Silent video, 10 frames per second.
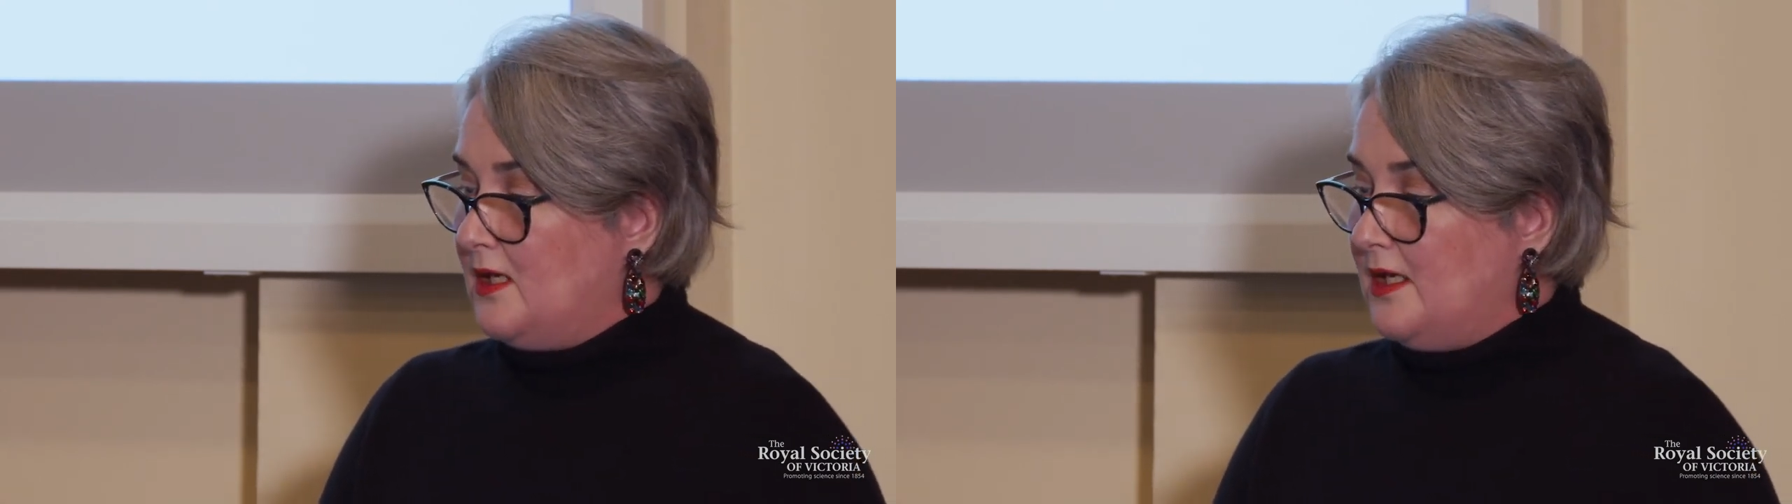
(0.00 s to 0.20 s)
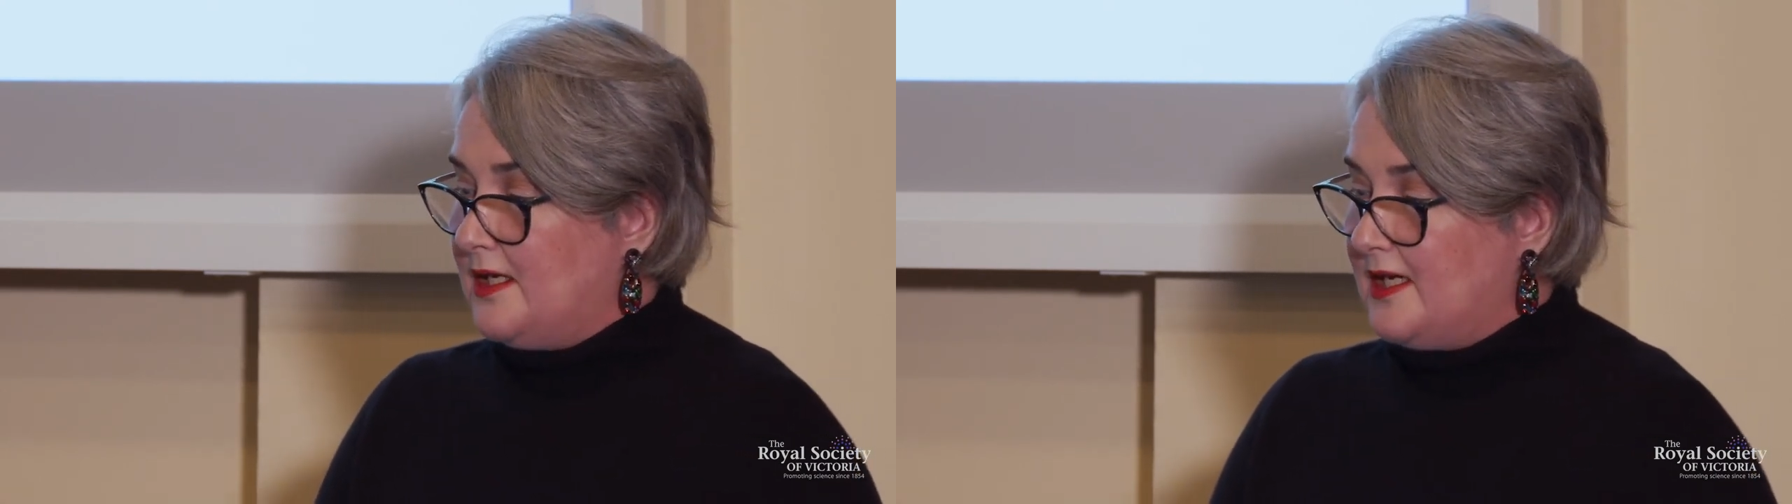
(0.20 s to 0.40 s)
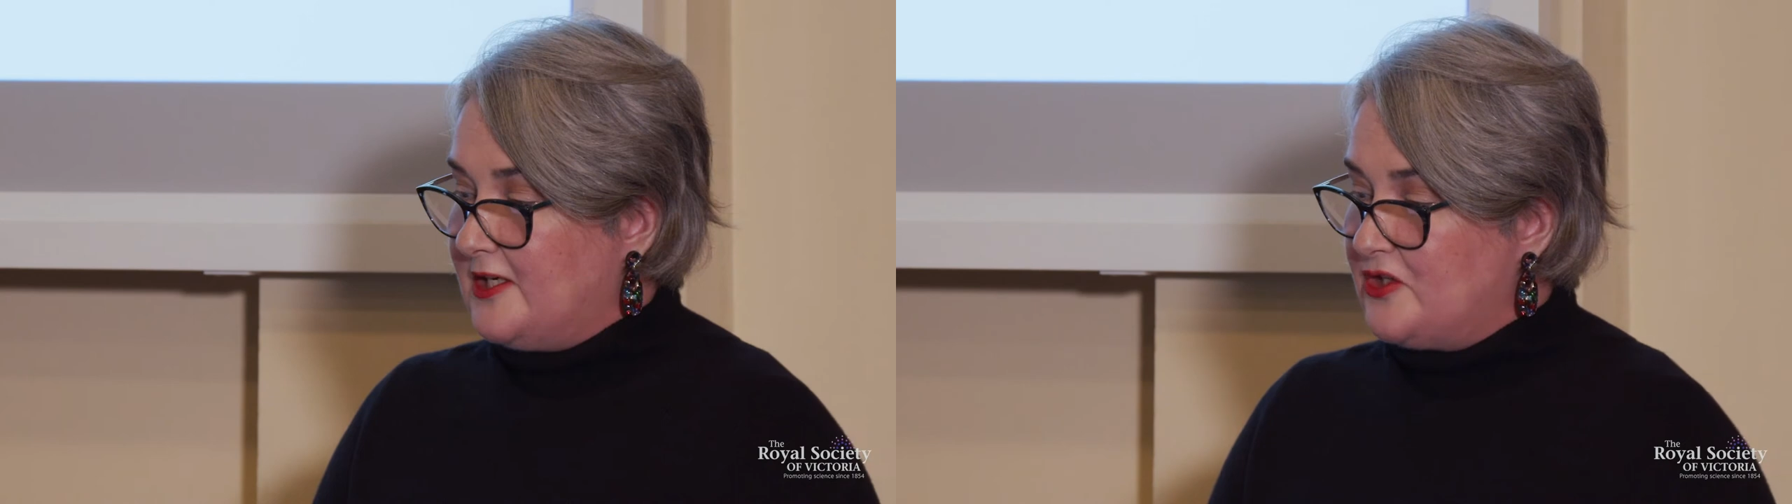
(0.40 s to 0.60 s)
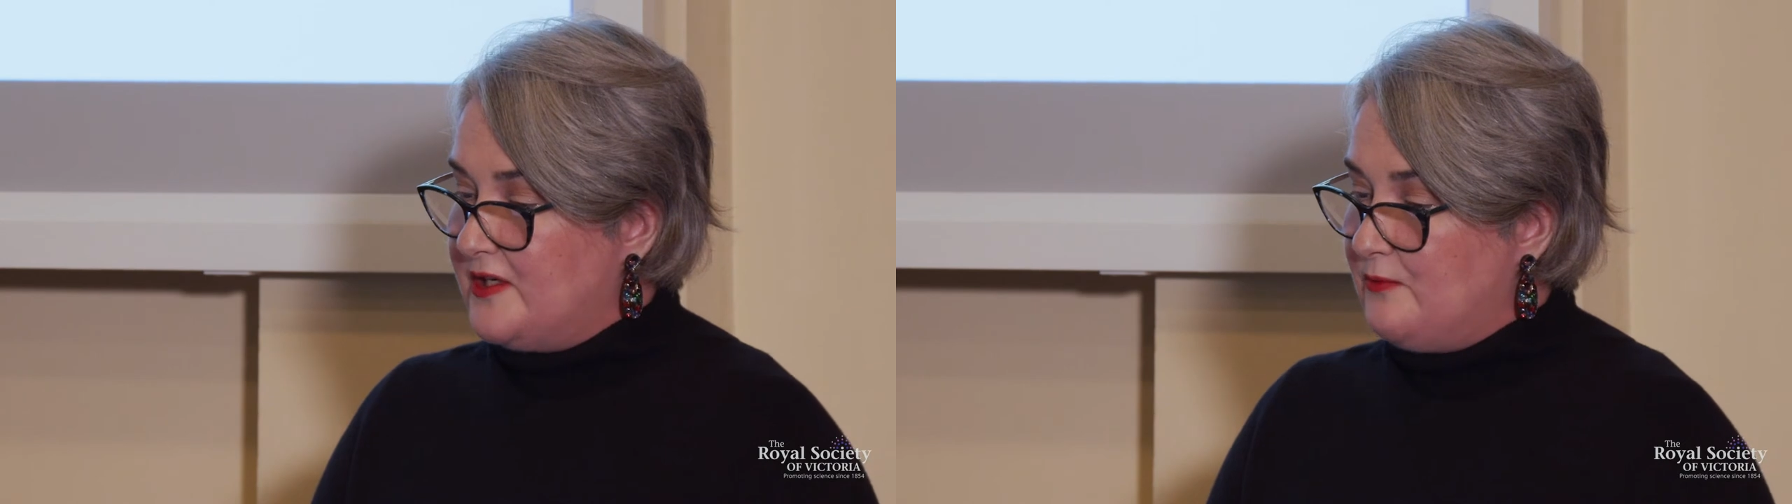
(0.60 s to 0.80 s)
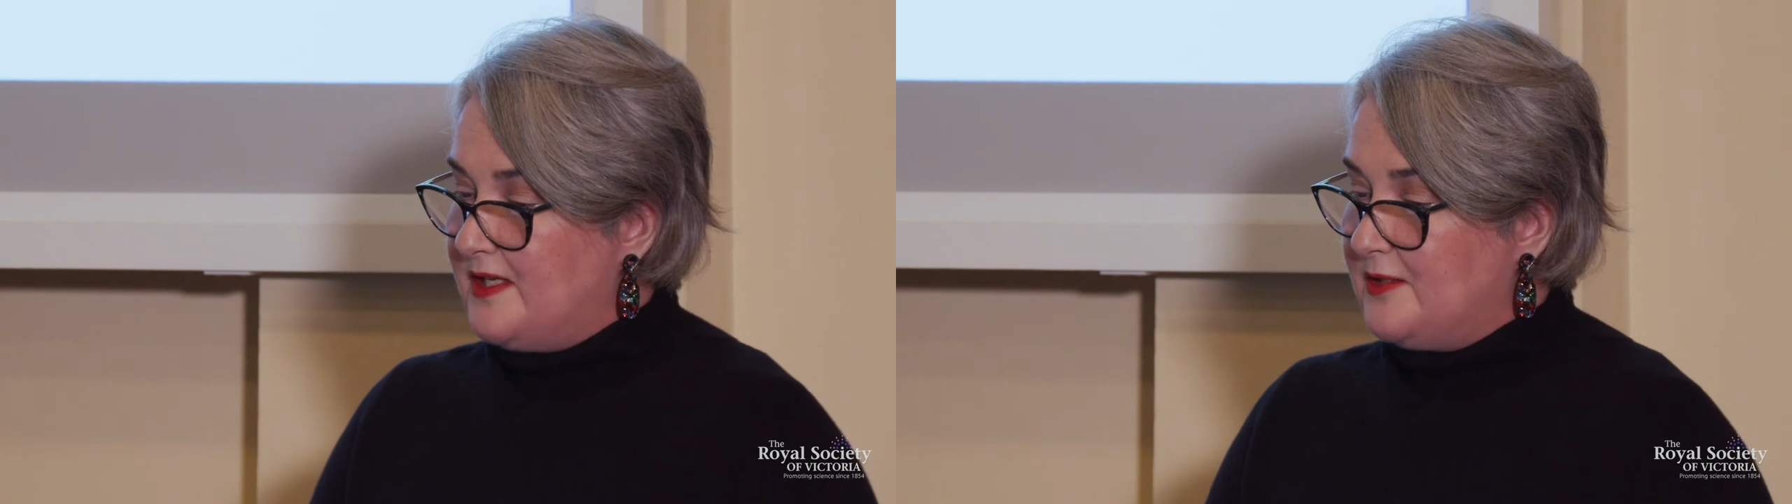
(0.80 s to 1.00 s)
In a
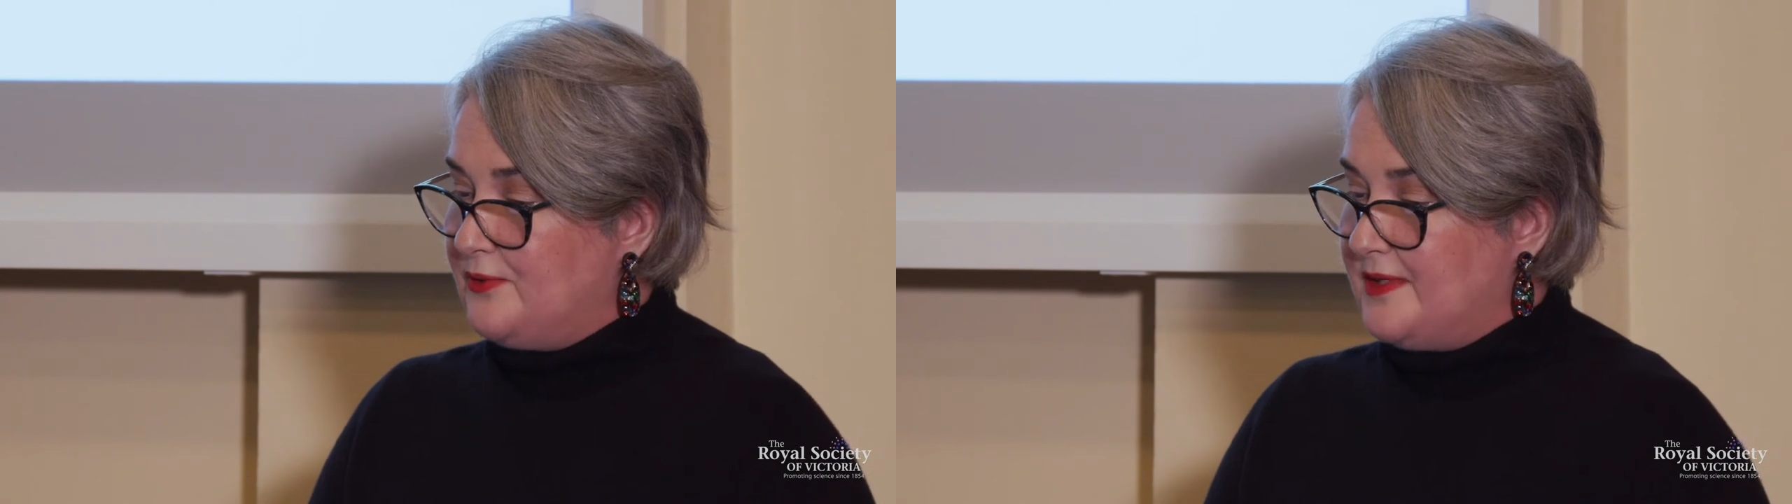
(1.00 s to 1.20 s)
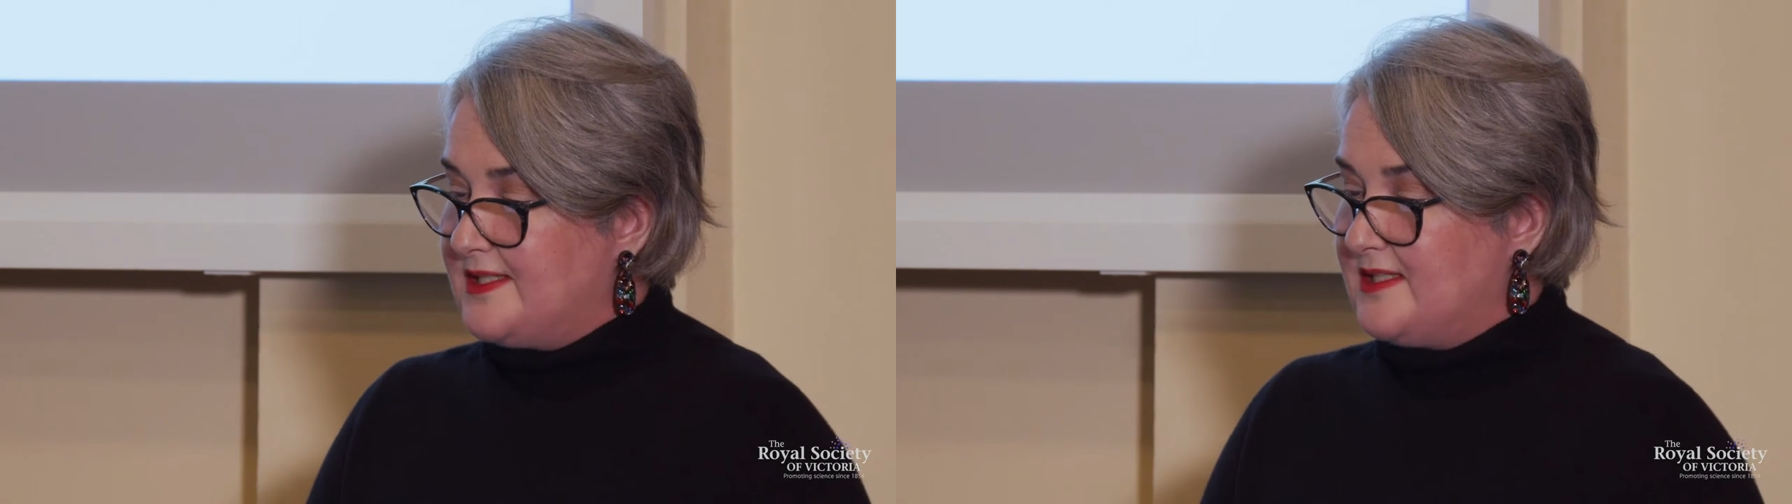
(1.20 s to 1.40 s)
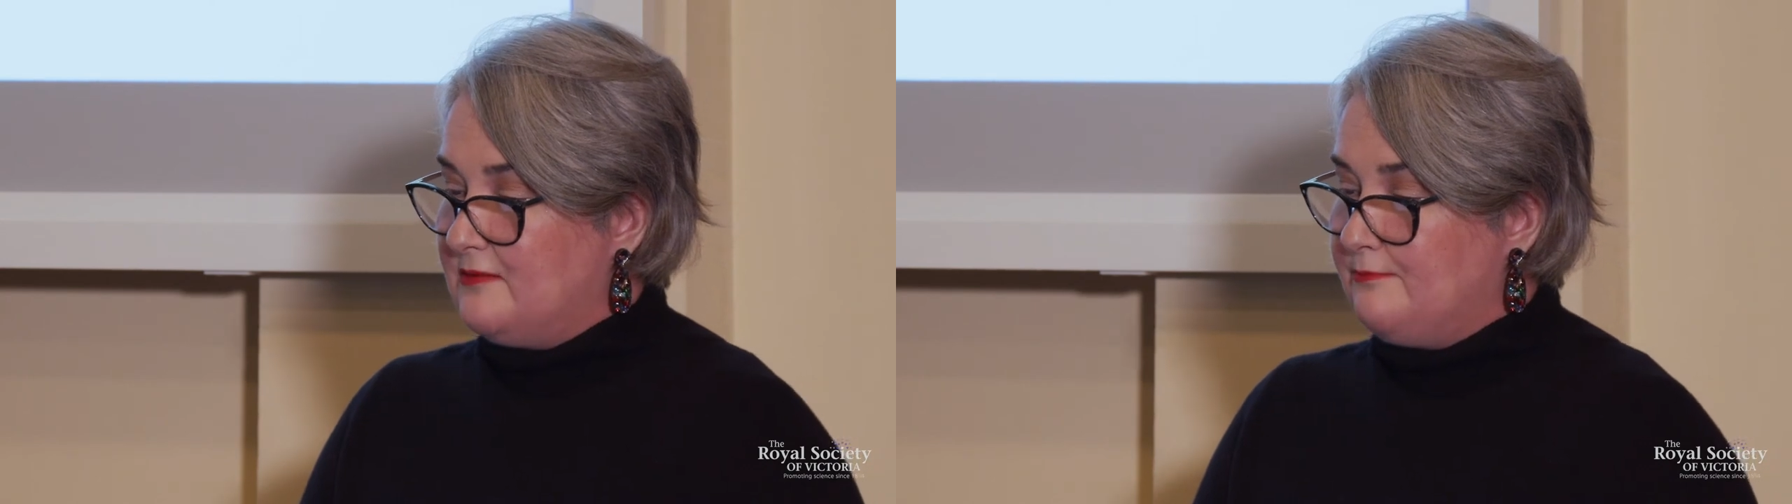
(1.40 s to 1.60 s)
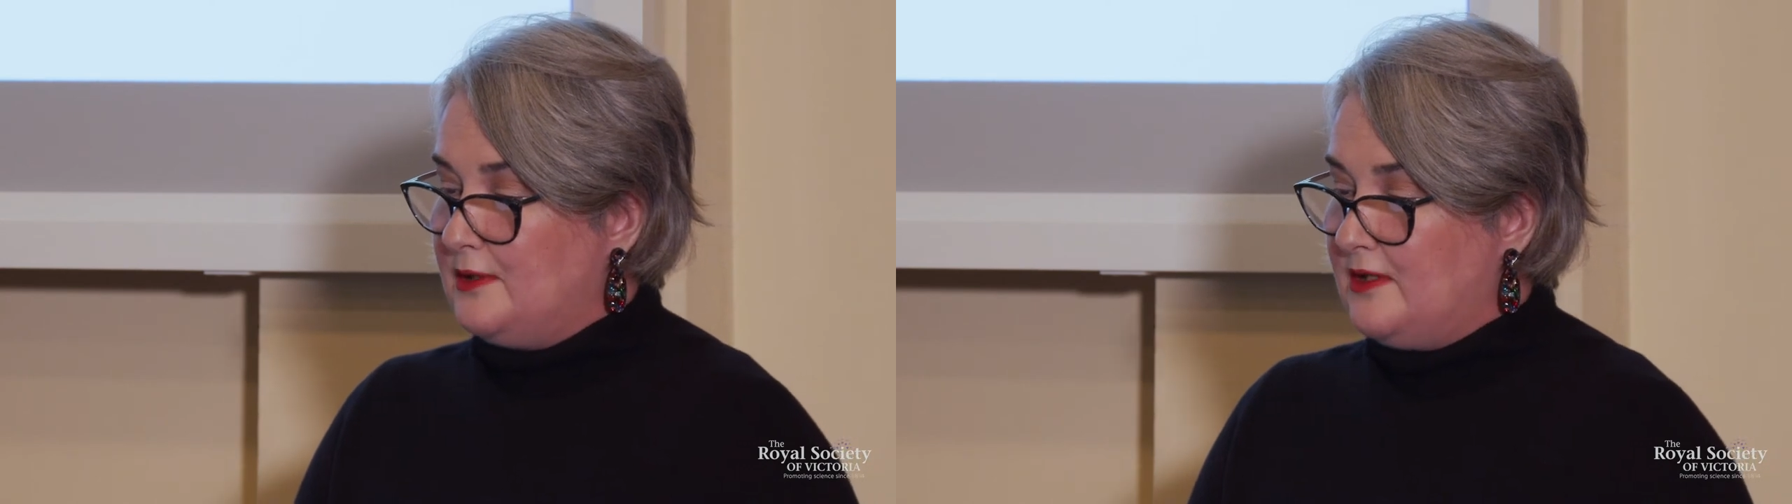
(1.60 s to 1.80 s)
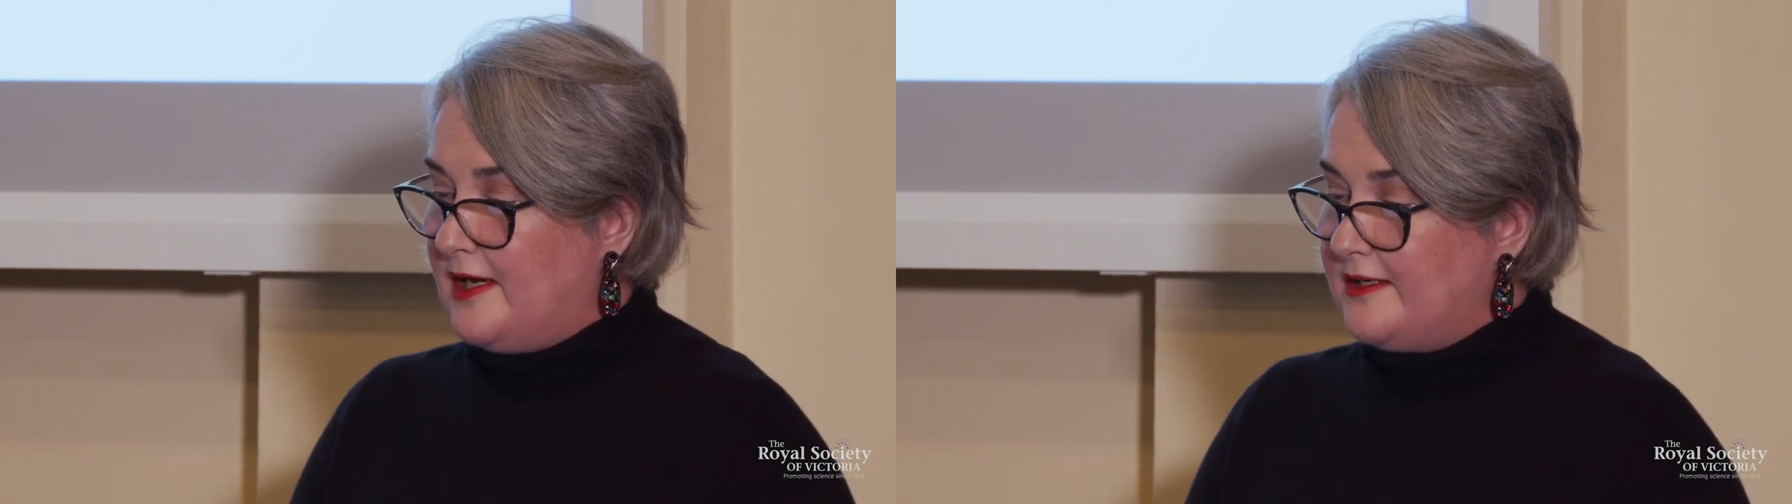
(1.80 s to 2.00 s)
country where the president
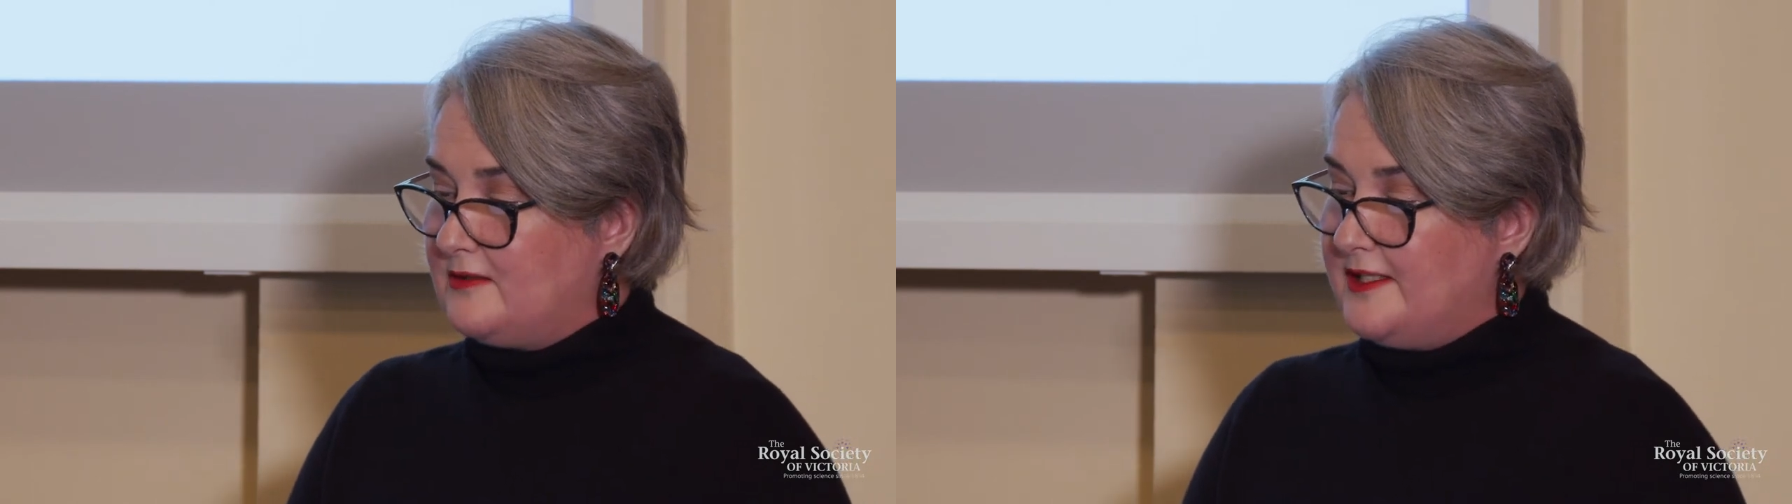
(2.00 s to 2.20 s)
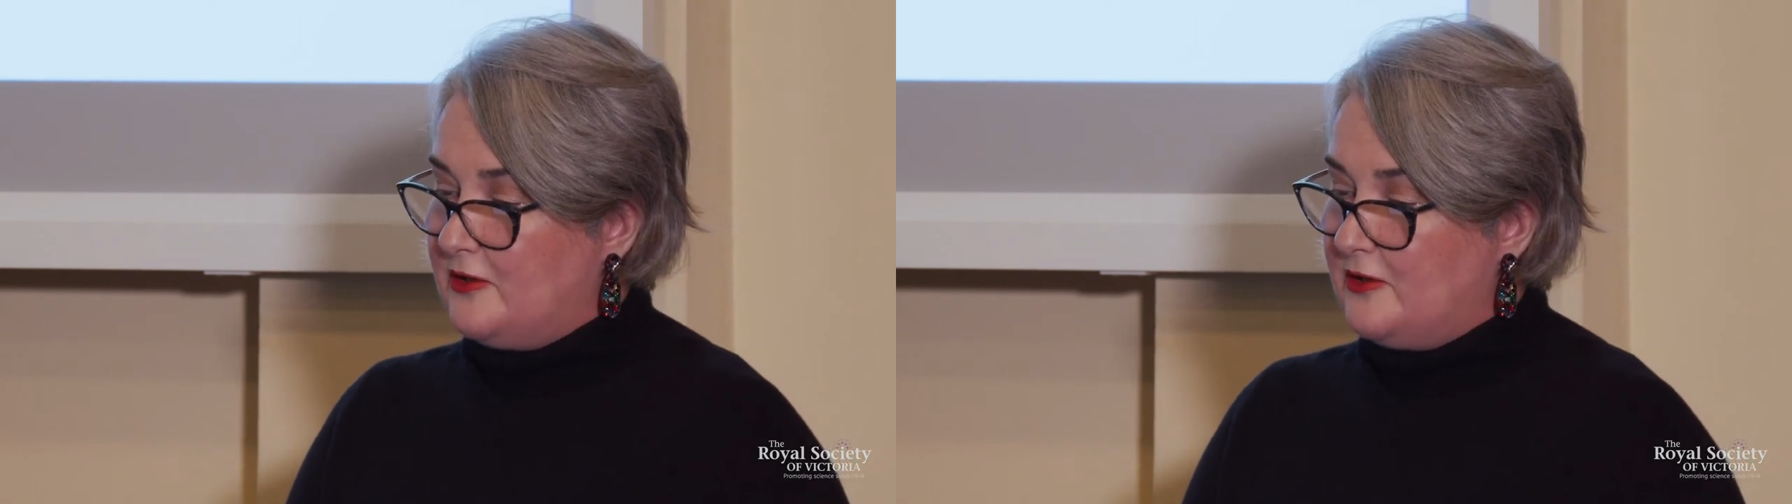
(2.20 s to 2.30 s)
blithely